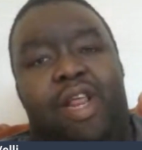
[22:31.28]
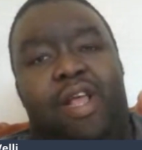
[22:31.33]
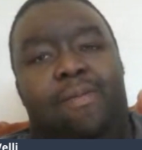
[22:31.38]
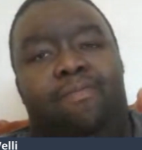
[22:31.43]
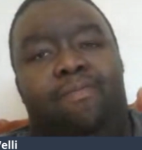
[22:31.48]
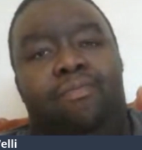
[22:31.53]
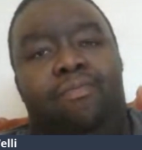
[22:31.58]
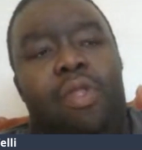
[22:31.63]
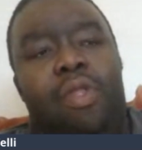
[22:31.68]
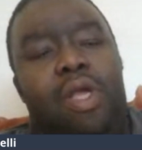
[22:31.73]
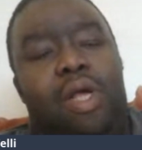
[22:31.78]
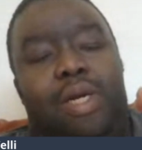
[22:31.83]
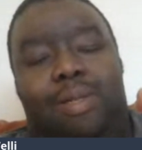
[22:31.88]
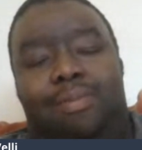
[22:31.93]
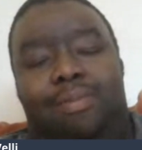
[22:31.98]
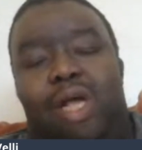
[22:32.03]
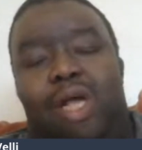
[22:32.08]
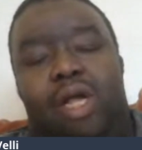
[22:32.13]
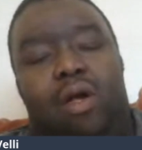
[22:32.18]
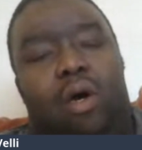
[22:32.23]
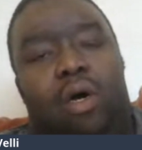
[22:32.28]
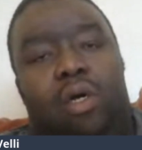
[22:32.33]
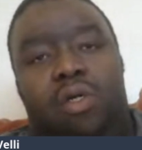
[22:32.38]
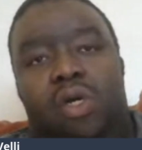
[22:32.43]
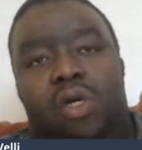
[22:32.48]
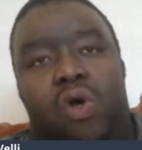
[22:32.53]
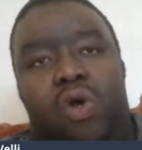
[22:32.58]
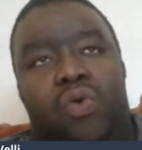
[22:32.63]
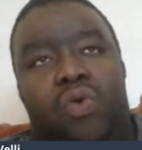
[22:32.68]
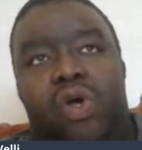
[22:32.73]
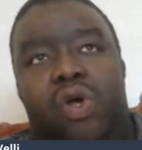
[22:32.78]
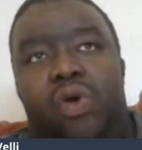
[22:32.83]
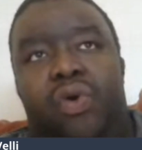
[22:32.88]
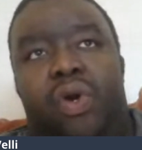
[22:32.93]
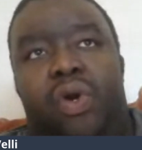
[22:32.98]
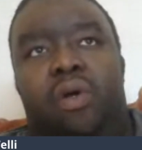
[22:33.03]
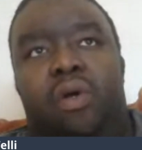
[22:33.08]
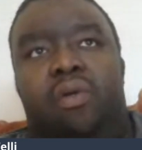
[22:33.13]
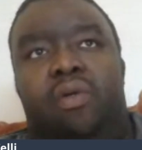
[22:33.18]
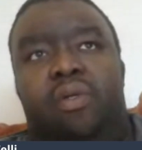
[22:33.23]
Because I just have Iwobi
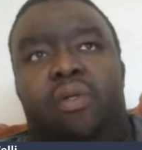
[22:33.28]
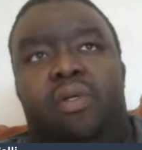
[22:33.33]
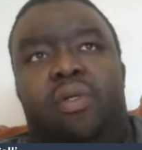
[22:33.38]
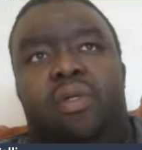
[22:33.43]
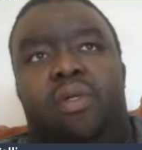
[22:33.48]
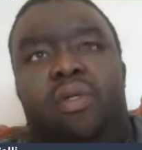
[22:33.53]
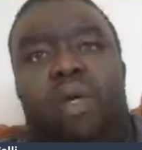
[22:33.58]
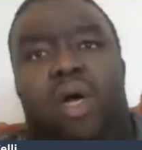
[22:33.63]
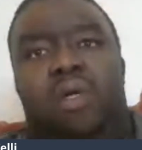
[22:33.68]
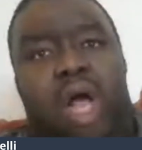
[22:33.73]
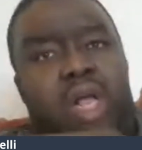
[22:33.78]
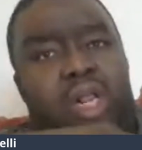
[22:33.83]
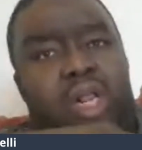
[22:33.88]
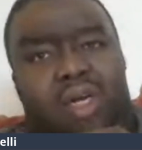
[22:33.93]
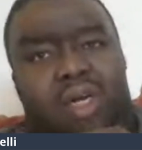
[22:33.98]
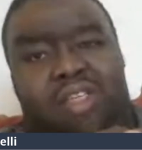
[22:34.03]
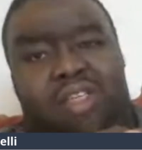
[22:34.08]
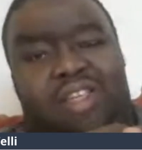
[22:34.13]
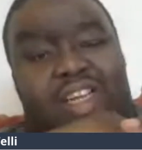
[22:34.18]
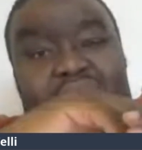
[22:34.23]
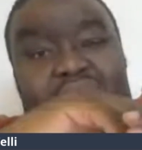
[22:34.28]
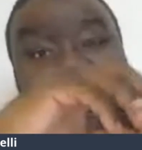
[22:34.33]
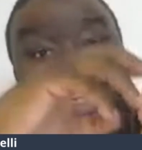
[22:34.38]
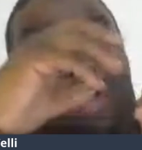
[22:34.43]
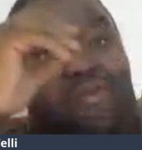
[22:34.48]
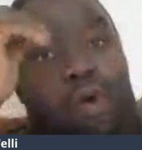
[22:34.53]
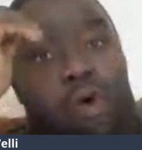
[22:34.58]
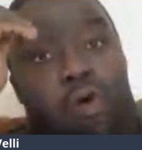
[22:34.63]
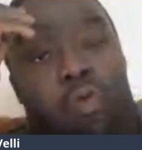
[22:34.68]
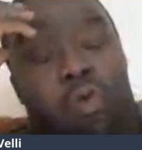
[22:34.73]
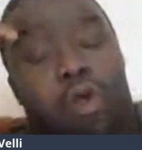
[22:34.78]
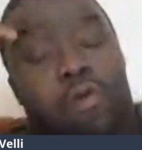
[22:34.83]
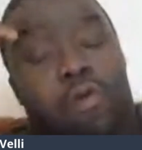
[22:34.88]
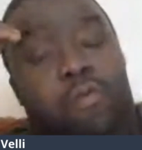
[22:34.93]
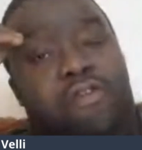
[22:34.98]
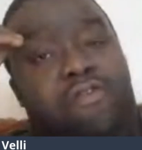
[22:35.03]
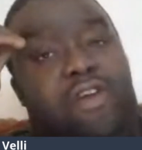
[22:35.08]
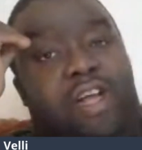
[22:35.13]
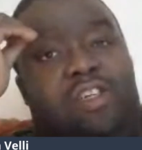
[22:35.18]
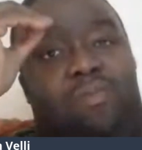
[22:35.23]
flashbacks. Just look after
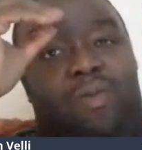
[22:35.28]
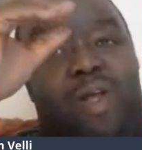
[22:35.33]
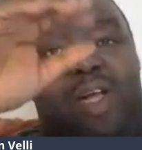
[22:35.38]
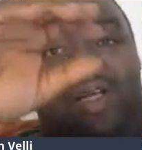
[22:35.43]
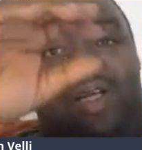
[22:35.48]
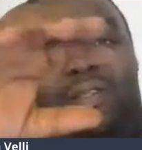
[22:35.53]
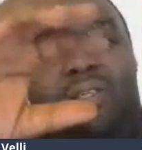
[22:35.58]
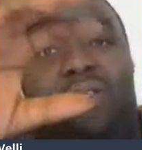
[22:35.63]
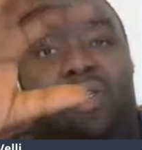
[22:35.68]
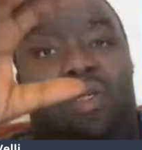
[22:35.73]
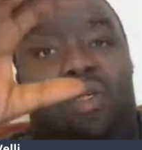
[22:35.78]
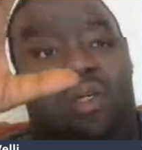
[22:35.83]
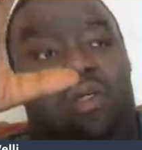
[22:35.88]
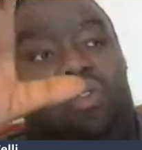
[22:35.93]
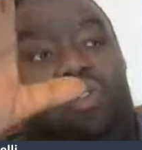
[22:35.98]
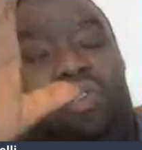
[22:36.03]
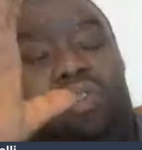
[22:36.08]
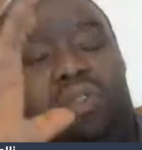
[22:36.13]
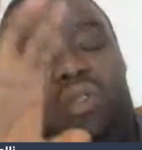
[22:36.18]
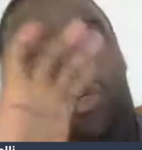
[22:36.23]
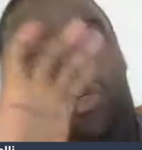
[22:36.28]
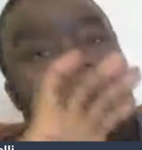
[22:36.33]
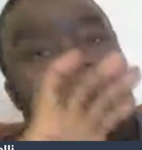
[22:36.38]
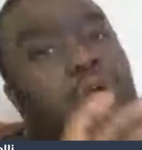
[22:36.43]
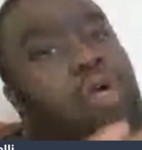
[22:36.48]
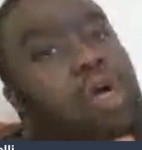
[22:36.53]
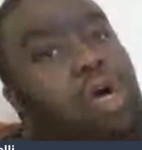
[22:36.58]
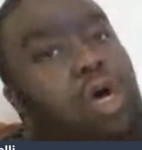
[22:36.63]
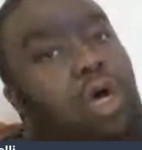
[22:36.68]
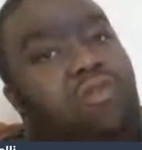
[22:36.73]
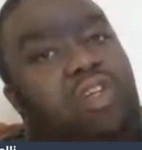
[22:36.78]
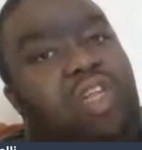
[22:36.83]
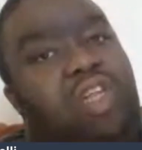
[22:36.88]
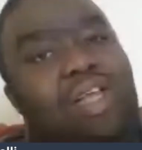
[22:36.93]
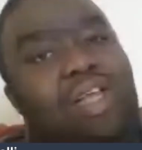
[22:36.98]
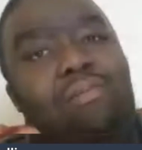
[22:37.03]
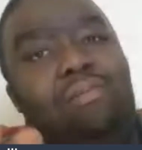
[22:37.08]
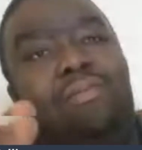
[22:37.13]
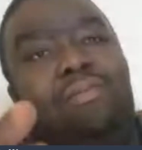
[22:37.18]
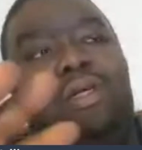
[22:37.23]
him. Be easy. There's
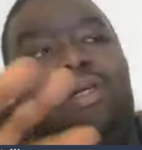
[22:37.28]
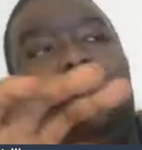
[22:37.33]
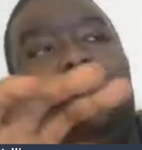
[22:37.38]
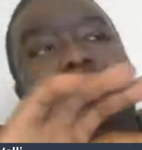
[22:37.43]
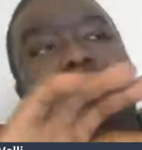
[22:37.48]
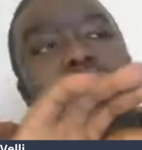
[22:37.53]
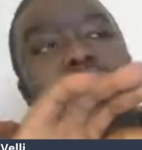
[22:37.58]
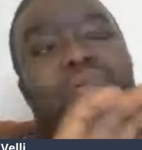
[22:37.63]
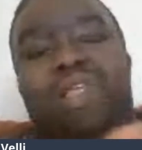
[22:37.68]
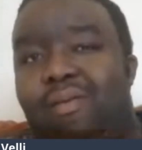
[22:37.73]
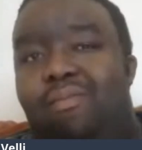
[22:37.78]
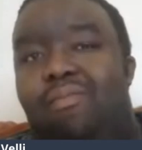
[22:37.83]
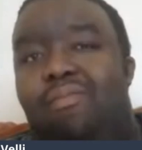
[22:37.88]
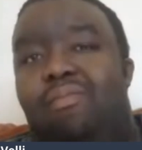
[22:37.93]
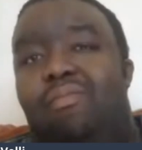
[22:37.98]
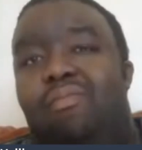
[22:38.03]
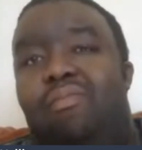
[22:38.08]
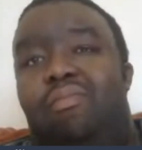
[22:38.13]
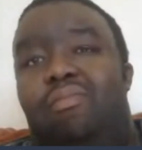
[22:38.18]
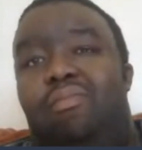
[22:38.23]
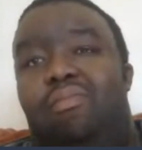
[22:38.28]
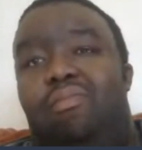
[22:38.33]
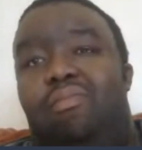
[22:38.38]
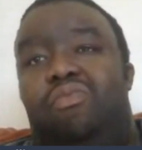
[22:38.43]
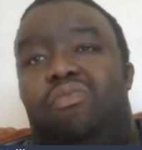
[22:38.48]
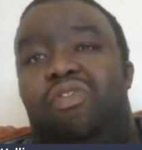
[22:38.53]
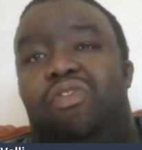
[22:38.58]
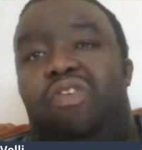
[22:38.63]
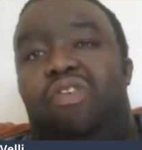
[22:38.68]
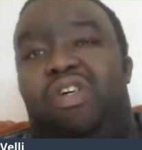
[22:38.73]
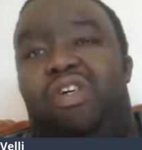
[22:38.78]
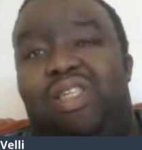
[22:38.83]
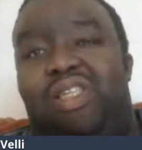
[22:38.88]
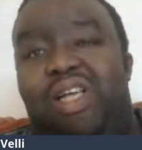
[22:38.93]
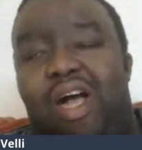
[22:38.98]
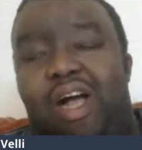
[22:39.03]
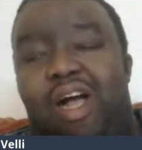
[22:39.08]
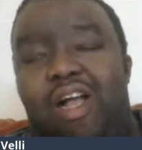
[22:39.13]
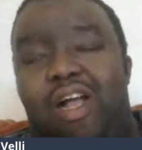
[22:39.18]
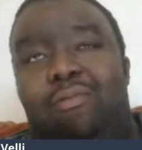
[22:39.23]
time. We've got time with
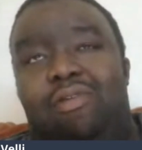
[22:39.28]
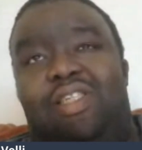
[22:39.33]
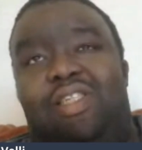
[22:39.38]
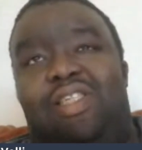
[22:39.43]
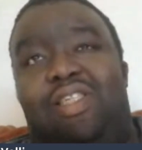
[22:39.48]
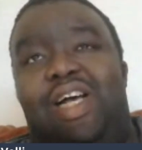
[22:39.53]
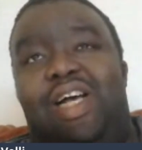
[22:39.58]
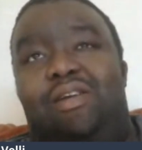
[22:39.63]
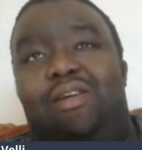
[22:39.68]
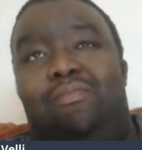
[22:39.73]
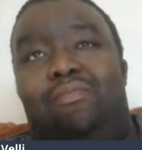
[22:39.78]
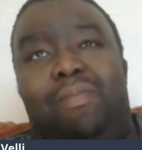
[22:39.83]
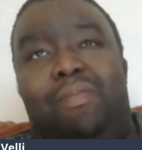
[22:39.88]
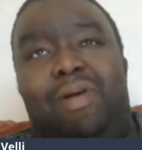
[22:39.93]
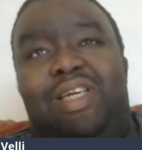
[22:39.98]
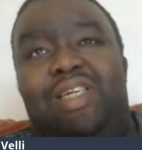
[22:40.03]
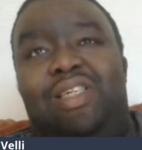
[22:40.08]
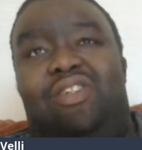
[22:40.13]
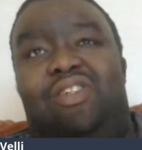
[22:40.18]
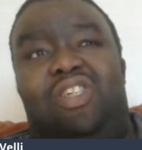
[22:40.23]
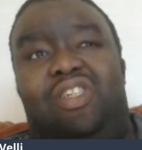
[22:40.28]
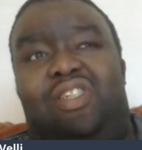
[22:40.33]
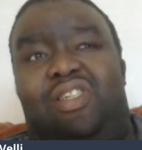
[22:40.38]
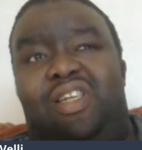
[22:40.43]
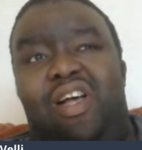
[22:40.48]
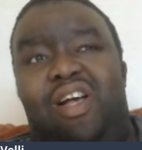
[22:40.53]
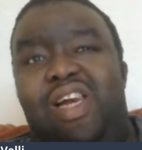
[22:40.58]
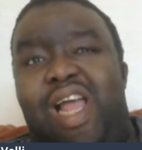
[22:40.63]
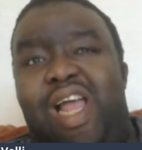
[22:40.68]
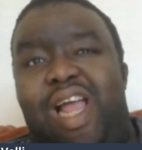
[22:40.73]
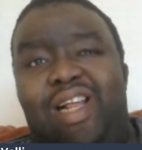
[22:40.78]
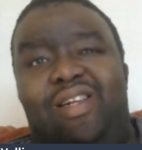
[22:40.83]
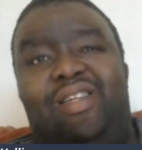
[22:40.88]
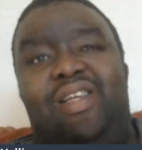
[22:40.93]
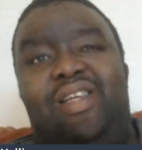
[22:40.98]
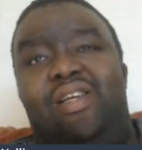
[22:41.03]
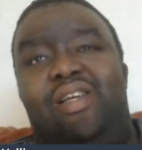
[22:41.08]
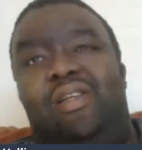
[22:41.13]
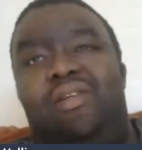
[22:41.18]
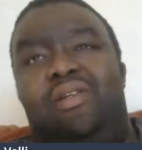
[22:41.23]
Saka. My man's just turned 18. We've
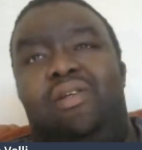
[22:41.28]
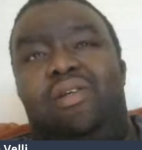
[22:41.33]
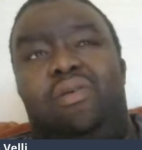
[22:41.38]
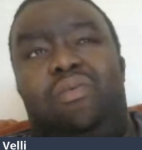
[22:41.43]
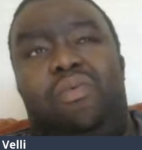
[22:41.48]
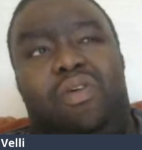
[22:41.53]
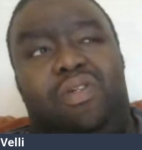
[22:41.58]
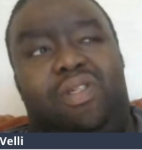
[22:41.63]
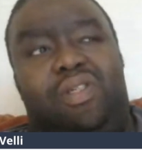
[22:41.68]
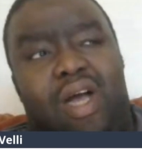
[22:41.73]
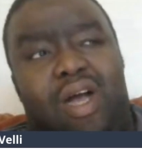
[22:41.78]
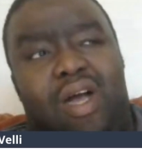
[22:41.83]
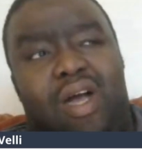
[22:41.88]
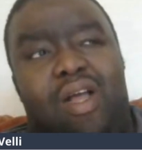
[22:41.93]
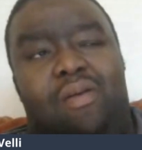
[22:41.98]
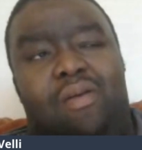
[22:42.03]
got time.